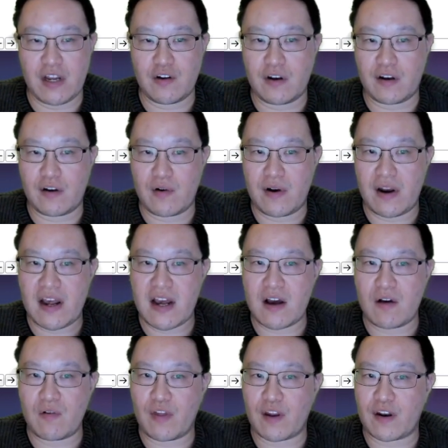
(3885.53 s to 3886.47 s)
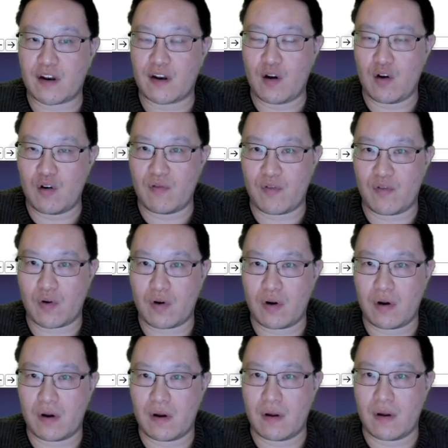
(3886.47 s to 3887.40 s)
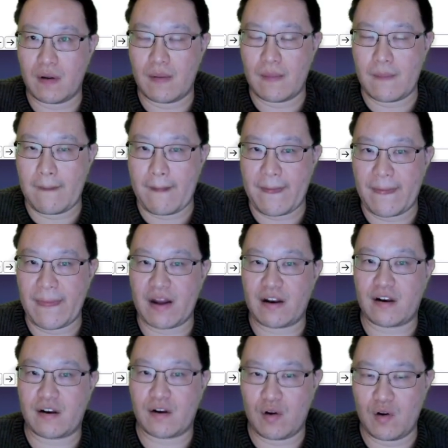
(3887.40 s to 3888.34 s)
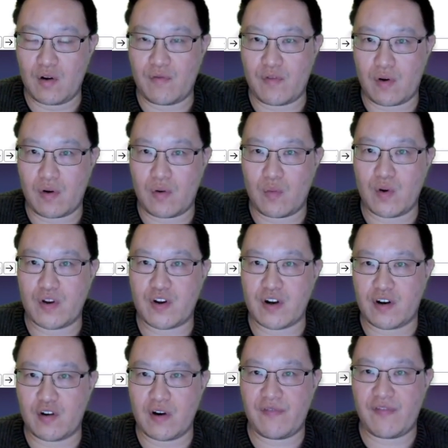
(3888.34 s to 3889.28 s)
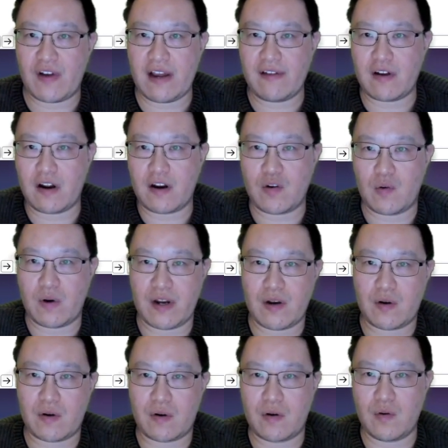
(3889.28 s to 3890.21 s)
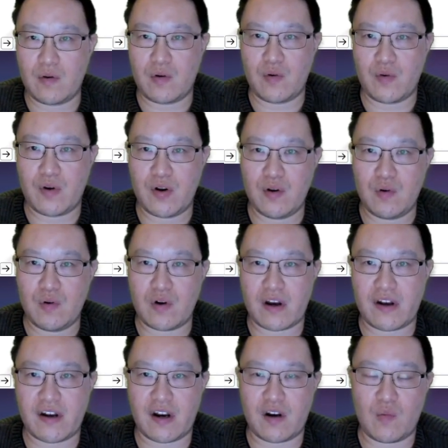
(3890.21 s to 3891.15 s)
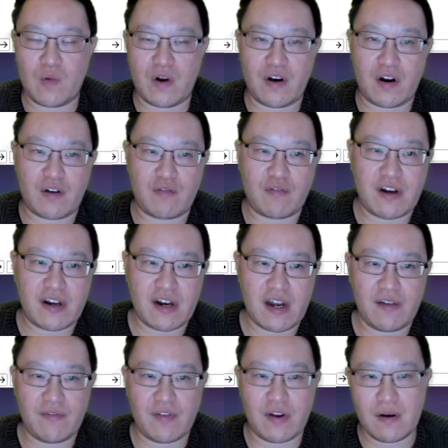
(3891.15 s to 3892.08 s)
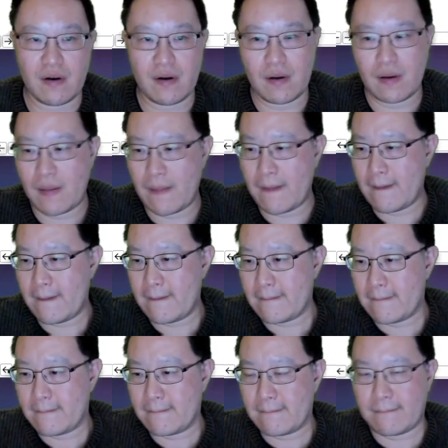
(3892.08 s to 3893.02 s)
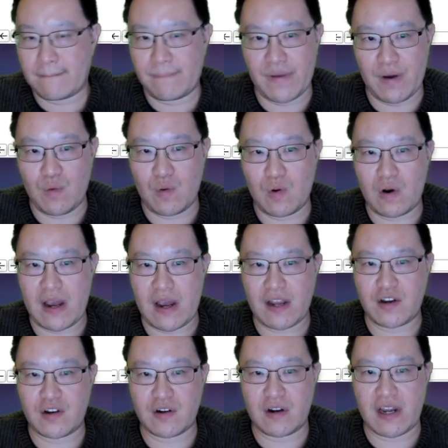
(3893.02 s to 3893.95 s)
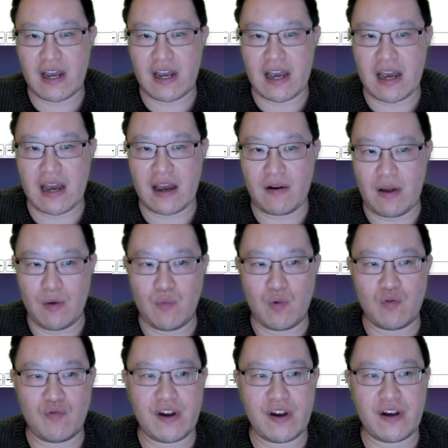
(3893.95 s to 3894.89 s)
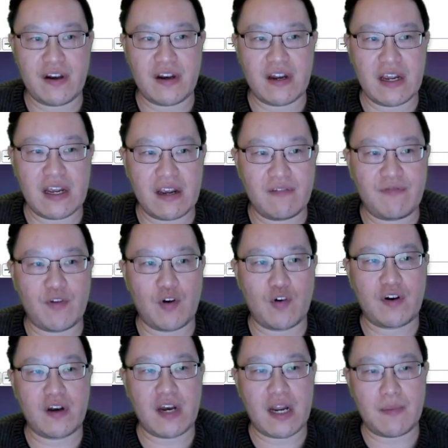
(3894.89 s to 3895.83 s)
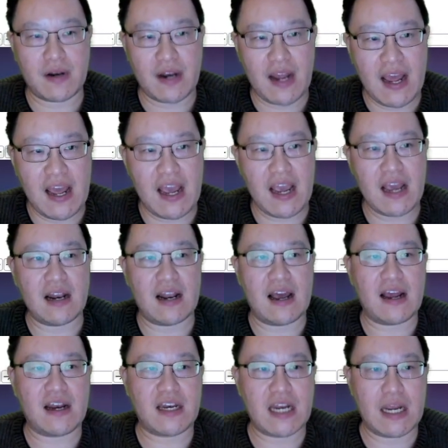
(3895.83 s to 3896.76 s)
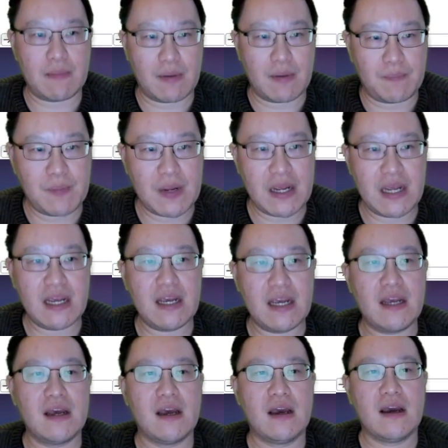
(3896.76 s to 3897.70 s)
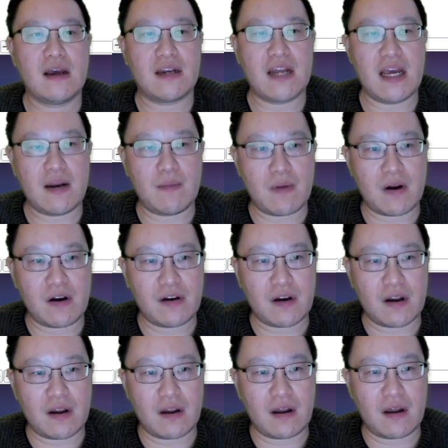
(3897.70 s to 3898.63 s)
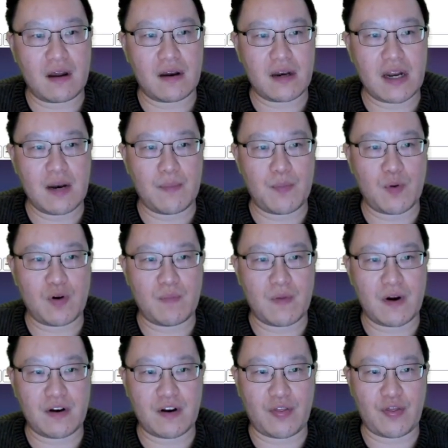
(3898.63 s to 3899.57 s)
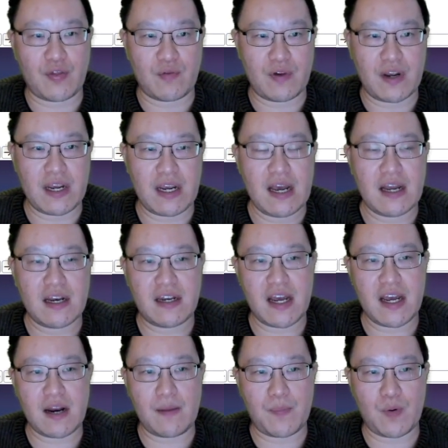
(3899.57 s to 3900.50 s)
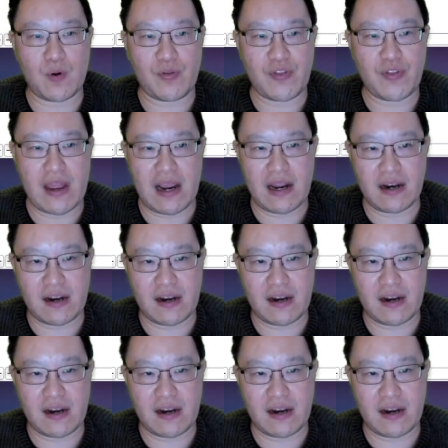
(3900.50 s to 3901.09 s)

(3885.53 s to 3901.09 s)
So now the server, which is 35.2222.61.37, it will receive first name is A, last name is B, date of birth month is 3, date of birth day is